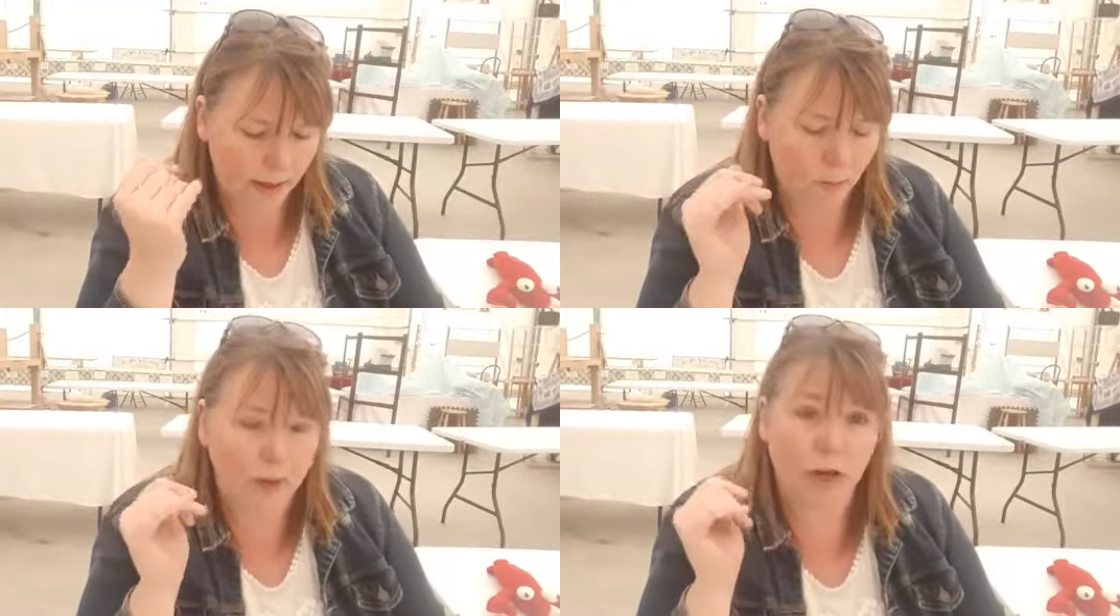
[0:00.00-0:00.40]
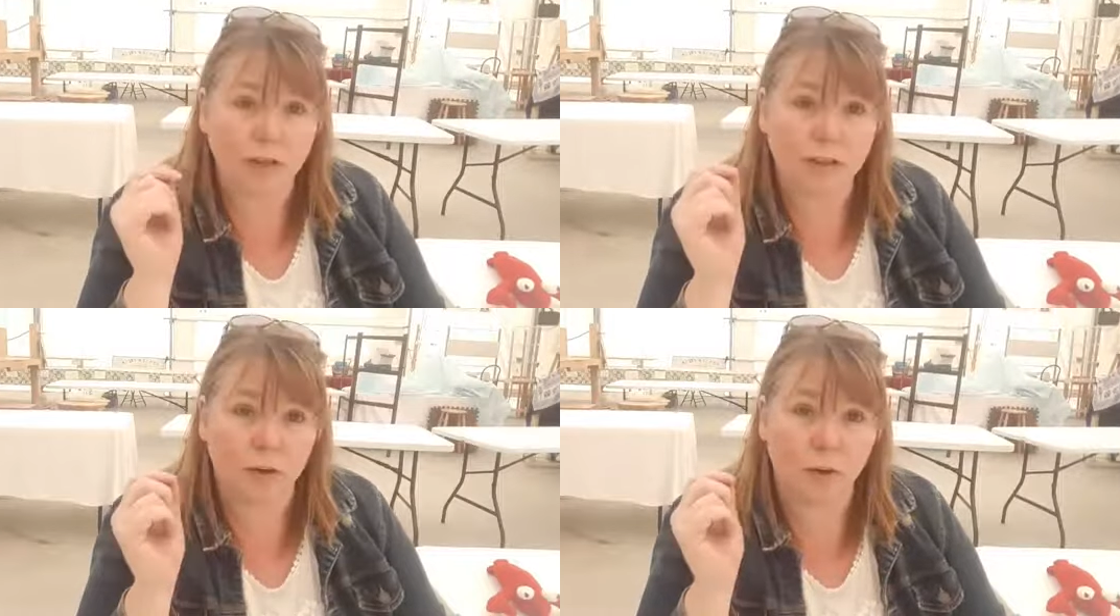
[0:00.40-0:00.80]
We
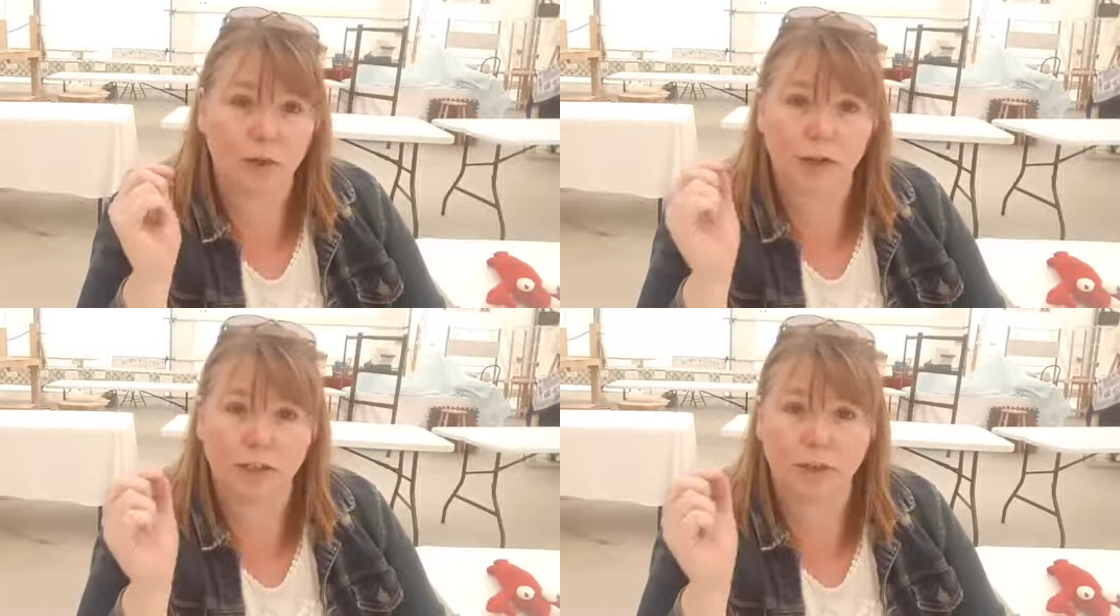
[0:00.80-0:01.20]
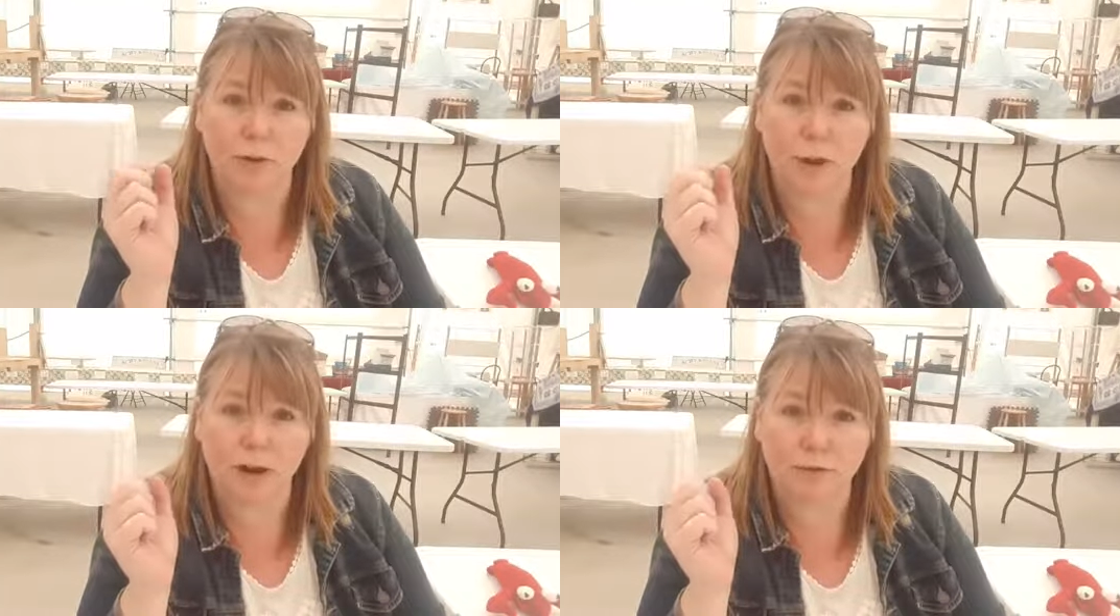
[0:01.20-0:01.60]
also are going to do a
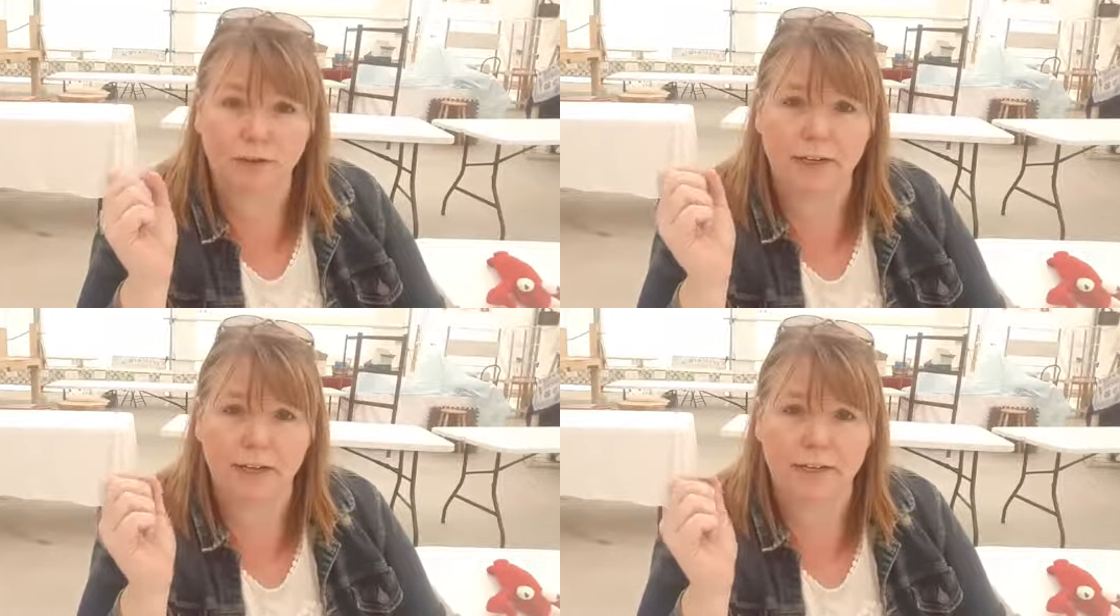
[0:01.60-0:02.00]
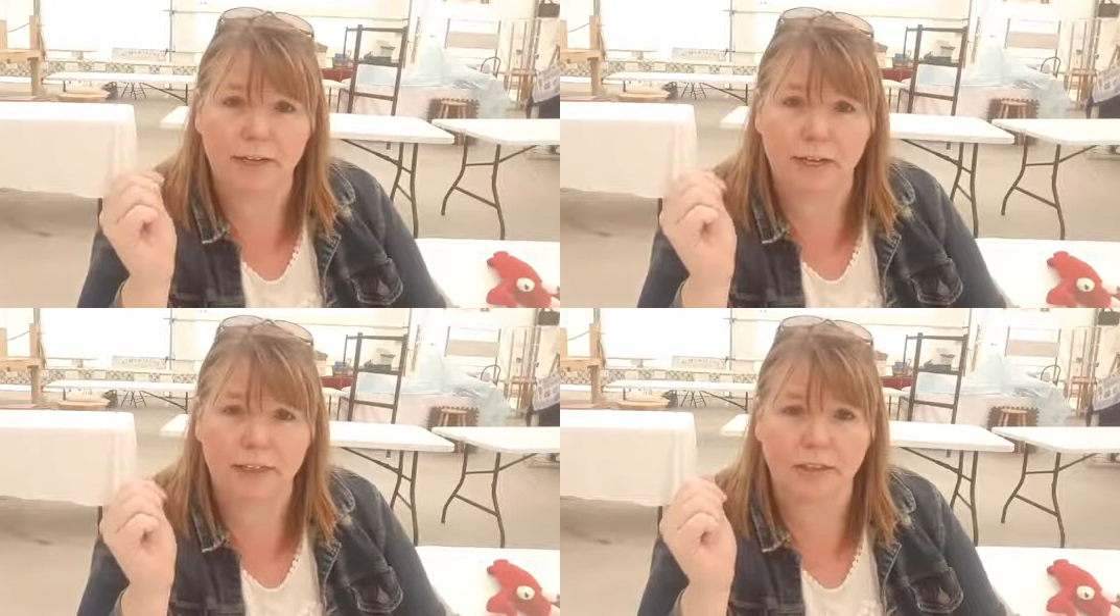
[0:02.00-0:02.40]
crowdfunding
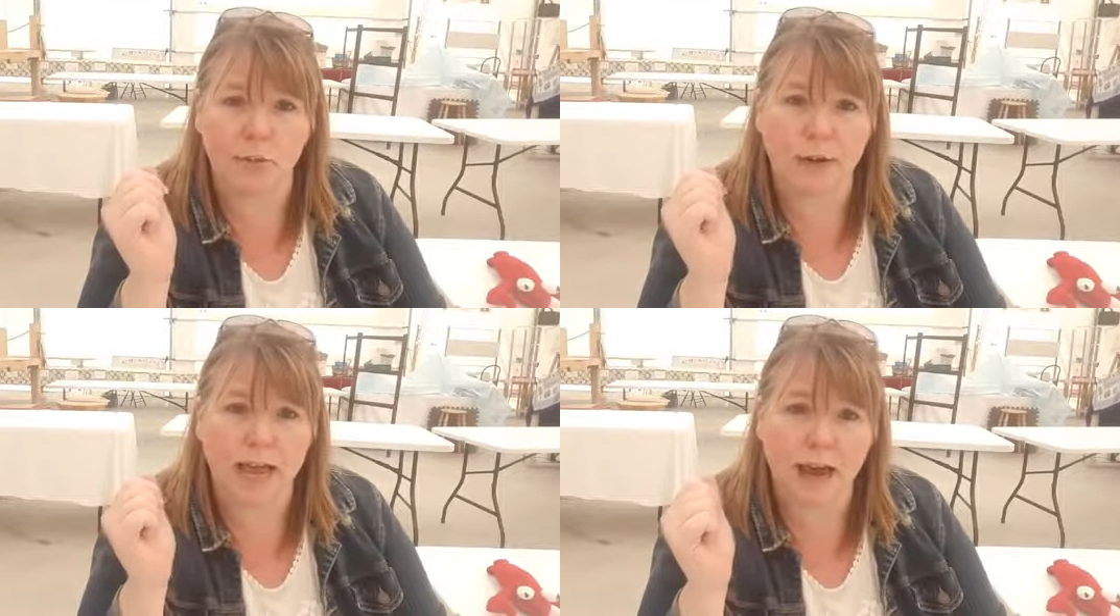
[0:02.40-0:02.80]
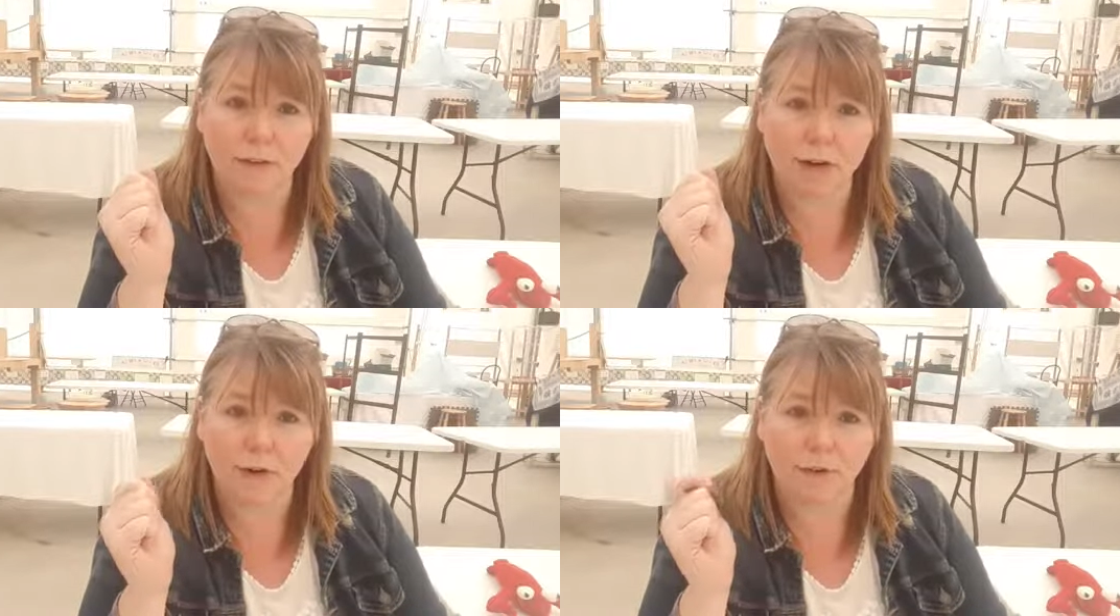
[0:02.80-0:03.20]
site. So we have a
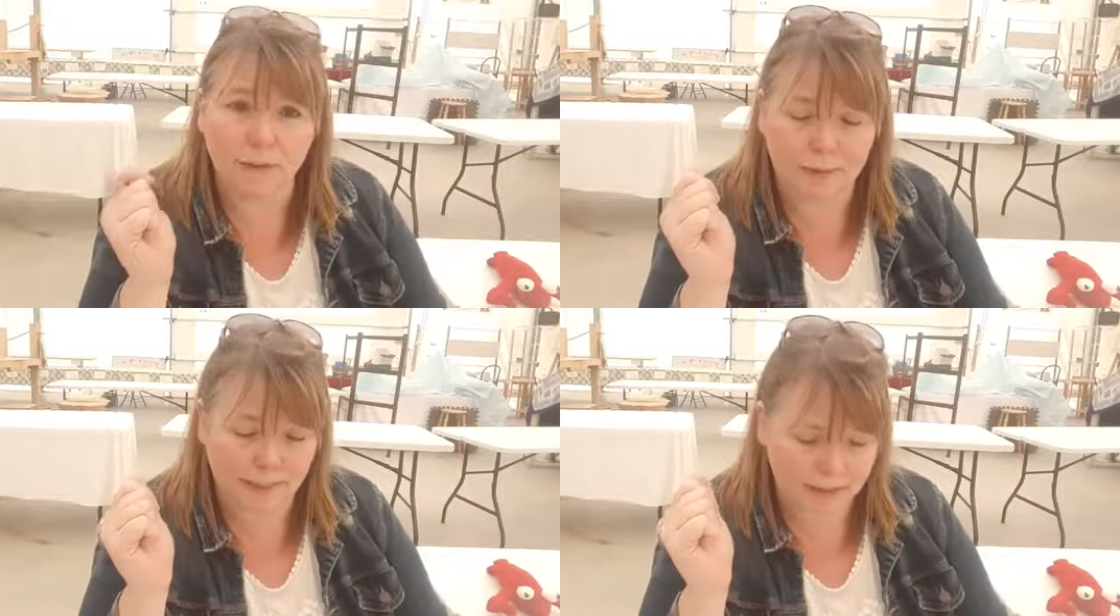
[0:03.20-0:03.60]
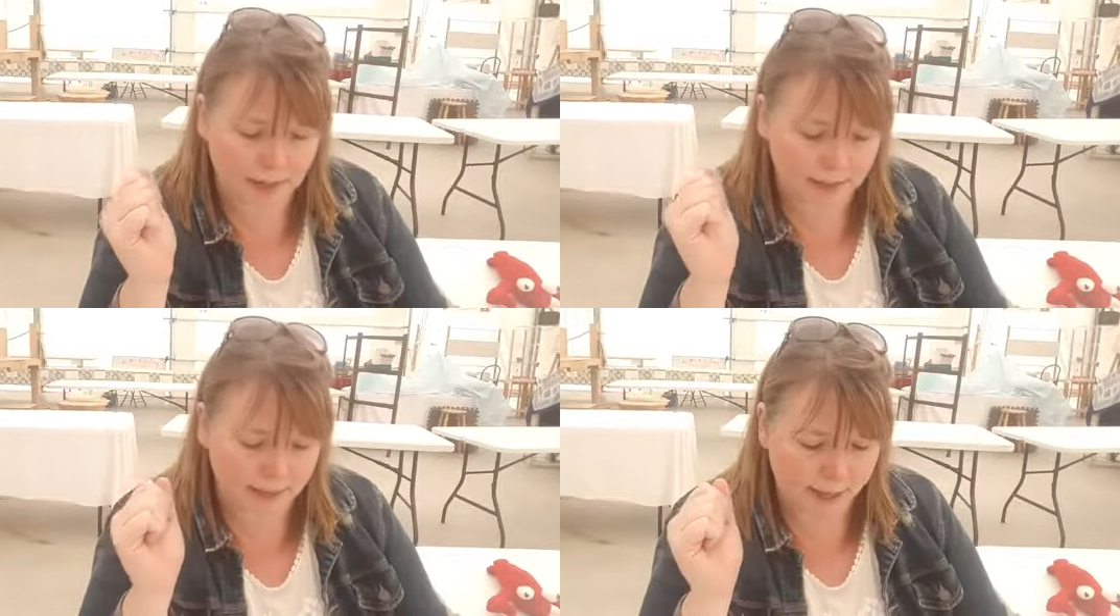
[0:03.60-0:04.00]
GoFundMe
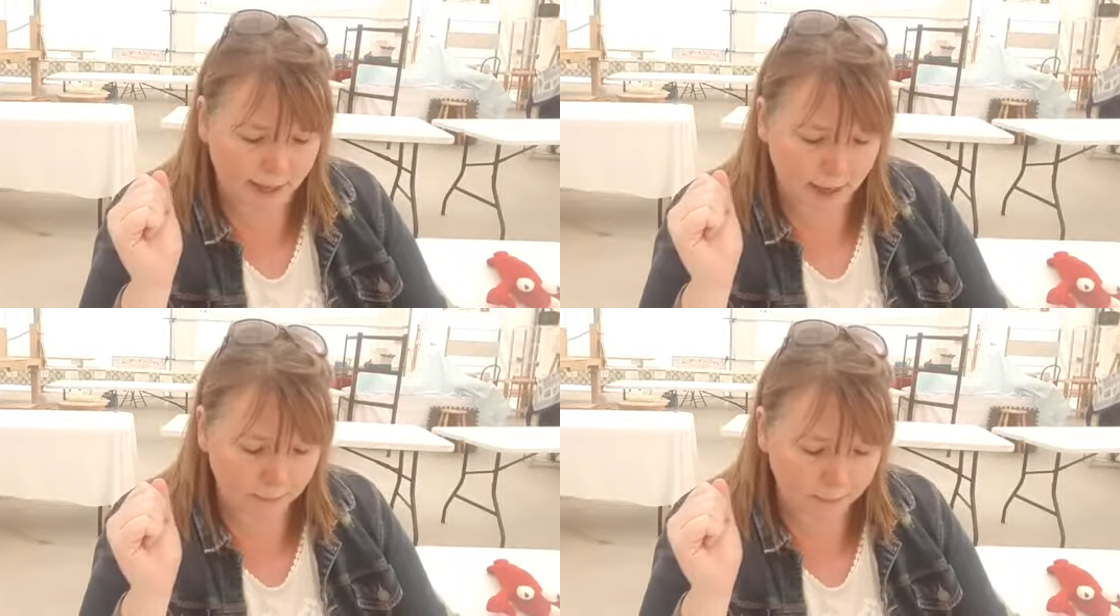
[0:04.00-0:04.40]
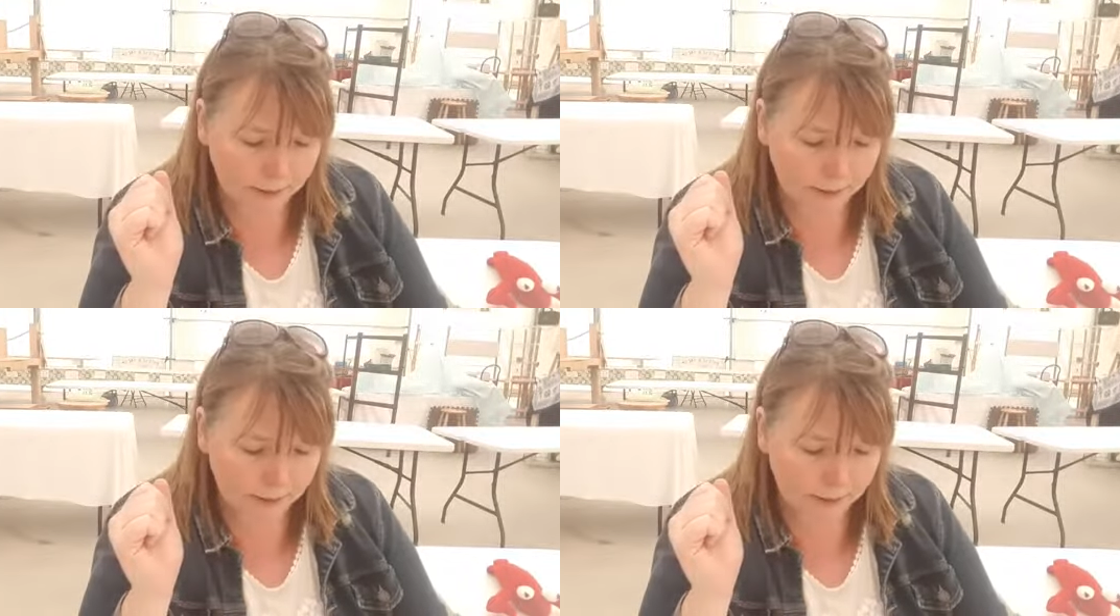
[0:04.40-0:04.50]
site set up.